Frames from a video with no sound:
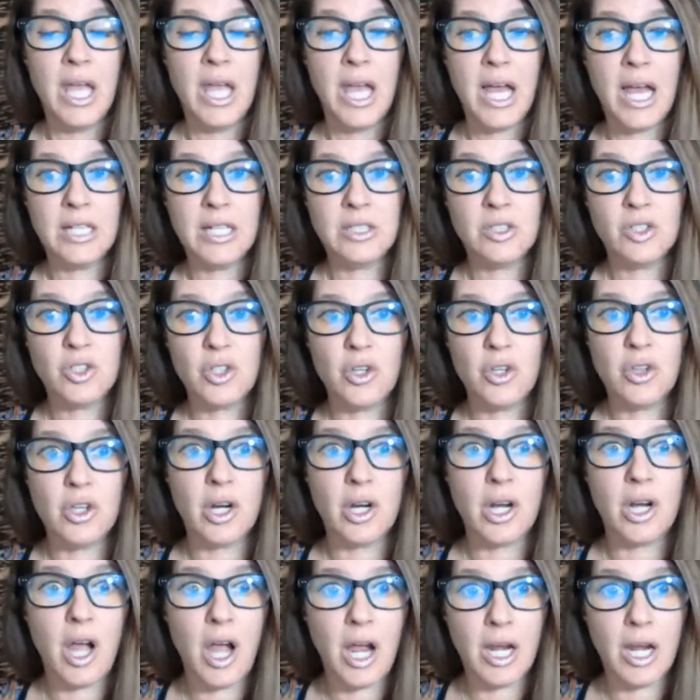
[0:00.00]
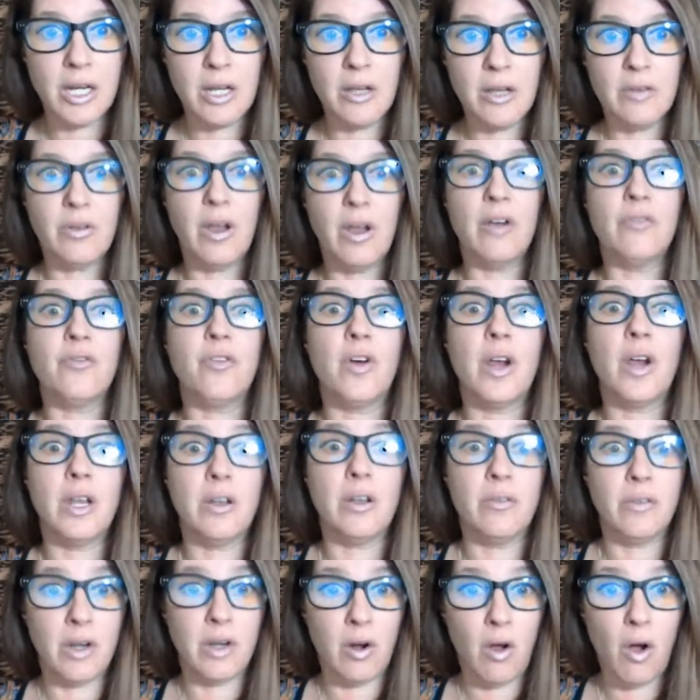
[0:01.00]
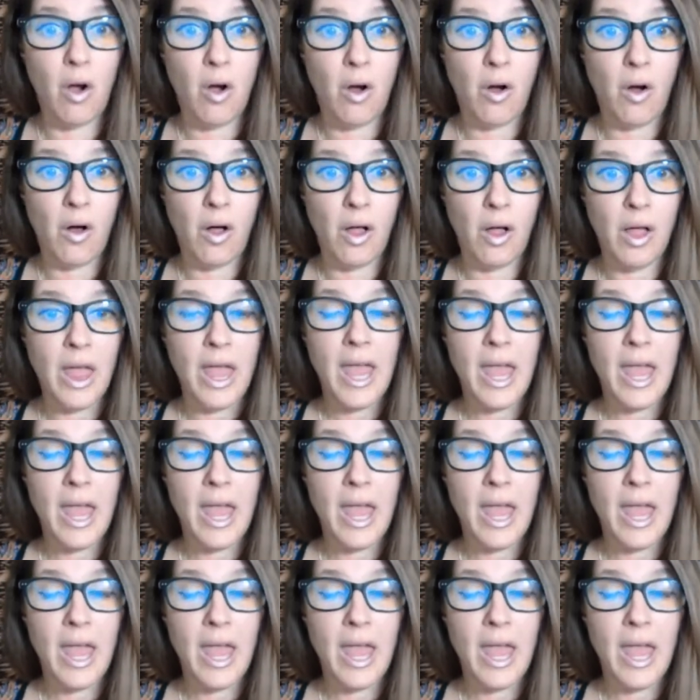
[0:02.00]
And so they're kind of afraid of it all.